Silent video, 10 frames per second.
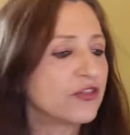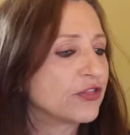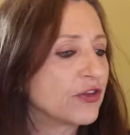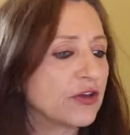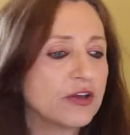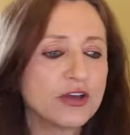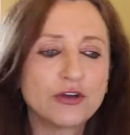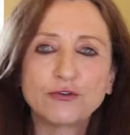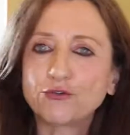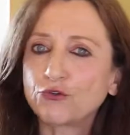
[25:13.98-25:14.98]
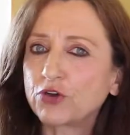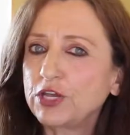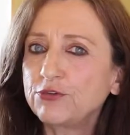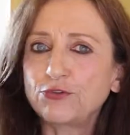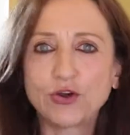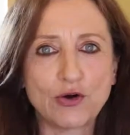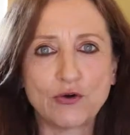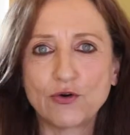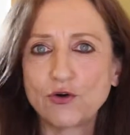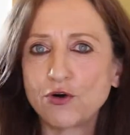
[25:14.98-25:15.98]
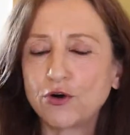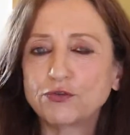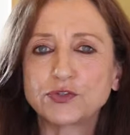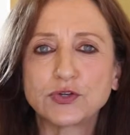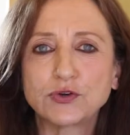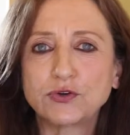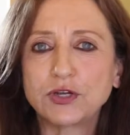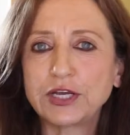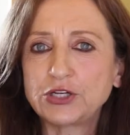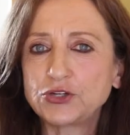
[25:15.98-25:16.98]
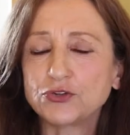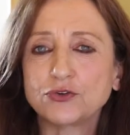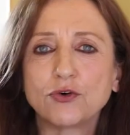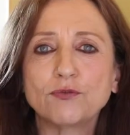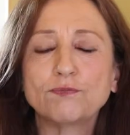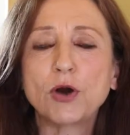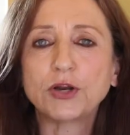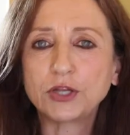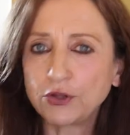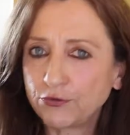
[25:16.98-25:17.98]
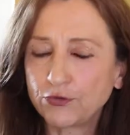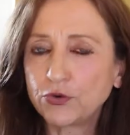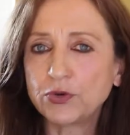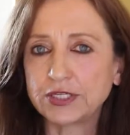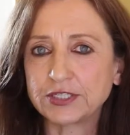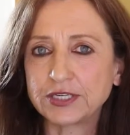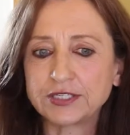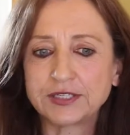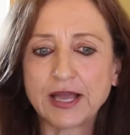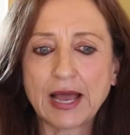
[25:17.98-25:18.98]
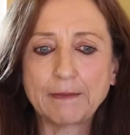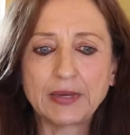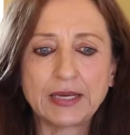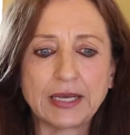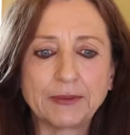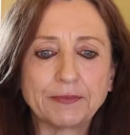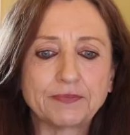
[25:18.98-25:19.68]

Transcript: the free flow of circulation of bodily fluids isn't happening.